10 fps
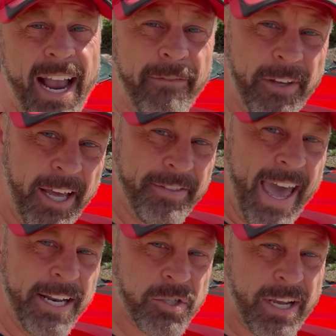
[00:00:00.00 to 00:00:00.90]
I feel like
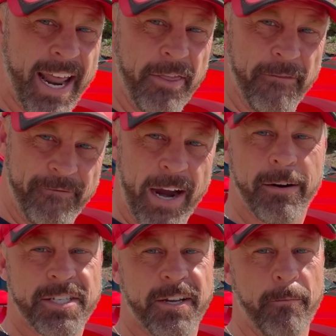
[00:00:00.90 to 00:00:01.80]
that is kind of the
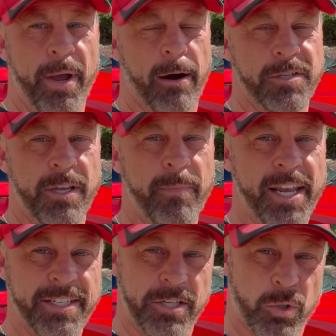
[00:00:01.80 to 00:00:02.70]
fairest comparison,
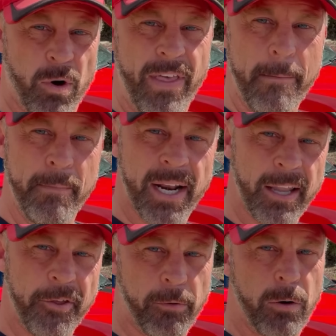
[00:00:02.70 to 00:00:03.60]
because it's sort of that middle
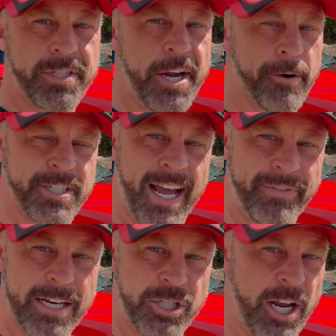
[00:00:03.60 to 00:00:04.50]
of the road tier. It's not
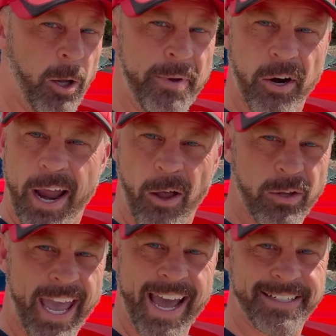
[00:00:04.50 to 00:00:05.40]
that Shelby or
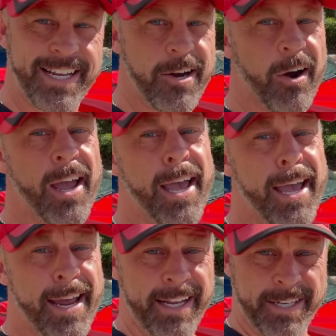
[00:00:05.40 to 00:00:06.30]
Hellcat tier.
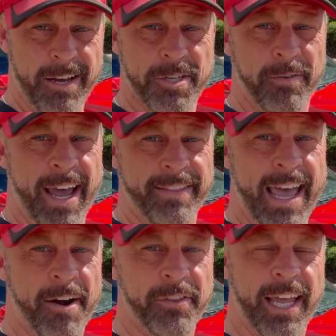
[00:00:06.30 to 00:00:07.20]
It's also not
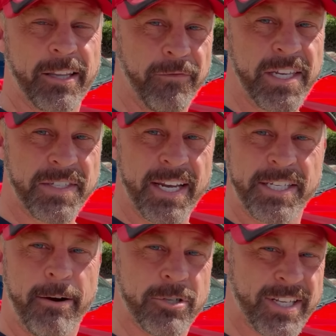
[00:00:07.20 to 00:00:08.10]
down at like the V6
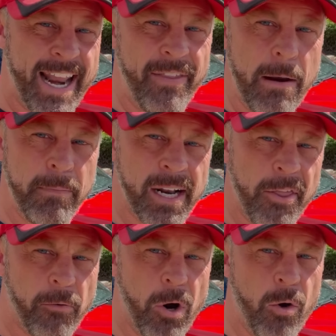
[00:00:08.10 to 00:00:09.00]
tier. It's kind of that middle of
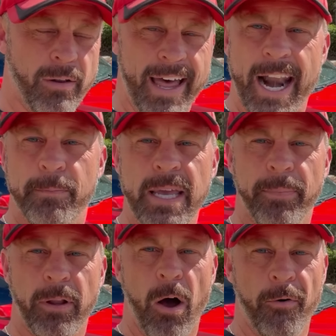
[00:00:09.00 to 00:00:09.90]
the road. A lot of
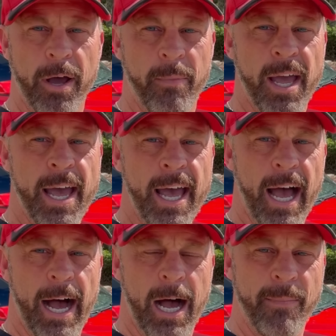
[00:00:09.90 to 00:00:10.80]
people own them,
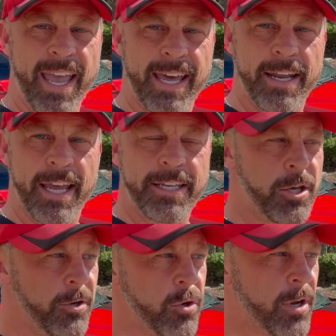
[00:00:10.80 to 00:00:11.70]
and
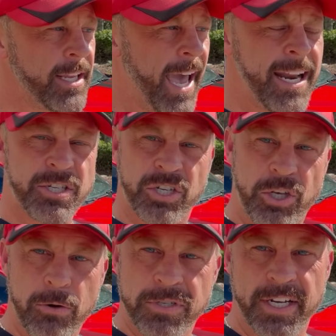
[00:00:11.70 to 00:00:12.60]
you know, you can kind of
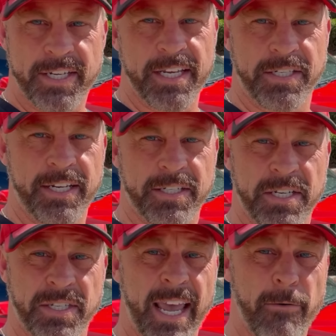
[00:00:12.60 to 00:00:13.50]
skew statistics to
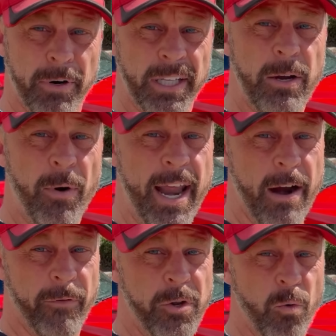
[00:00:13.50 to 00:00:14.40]
say really
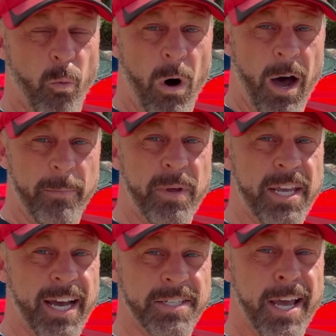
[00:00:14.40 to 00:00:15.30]
whatever you want,
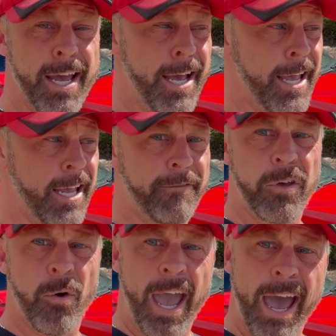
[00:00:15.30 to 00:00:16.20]
because if
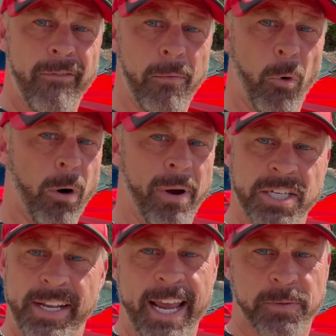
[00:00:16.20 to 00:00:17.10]
you have more
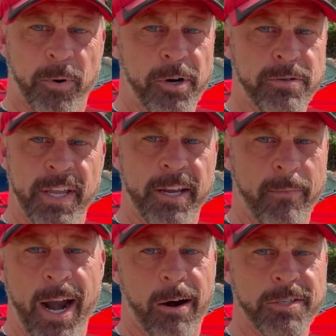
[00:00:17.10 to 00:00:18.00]
Mustangs produced than
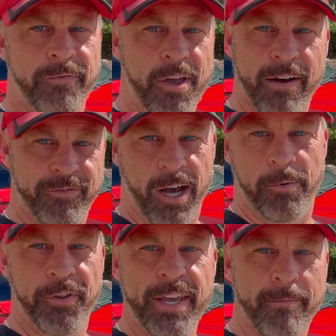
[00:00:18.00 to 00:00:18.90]
Camaros, if you have
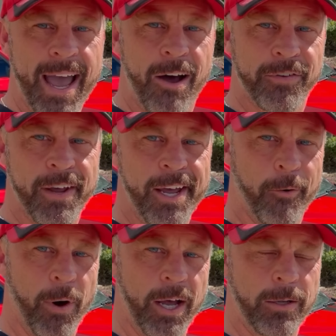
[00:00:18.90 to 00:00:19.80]
double the amount,
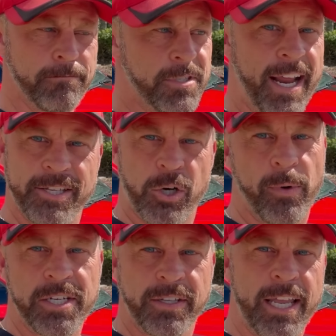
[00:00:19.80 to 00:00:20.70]
well, stands to
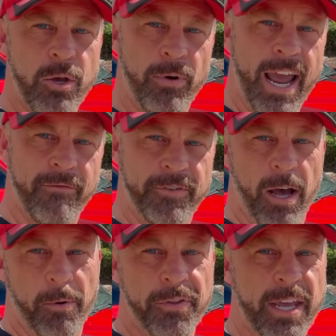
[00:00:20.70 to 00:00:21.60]
reason that you would have
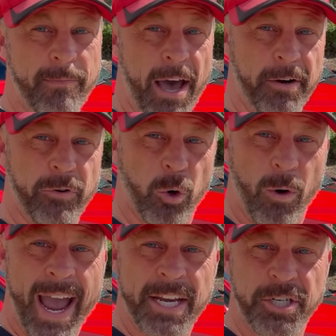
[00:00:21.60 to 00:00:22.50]
double the amount of
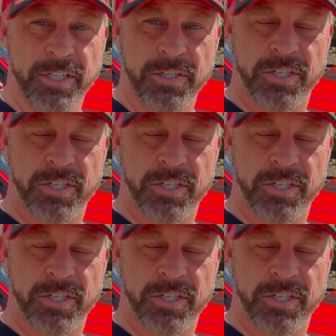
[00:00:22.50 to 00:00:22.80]
crashes.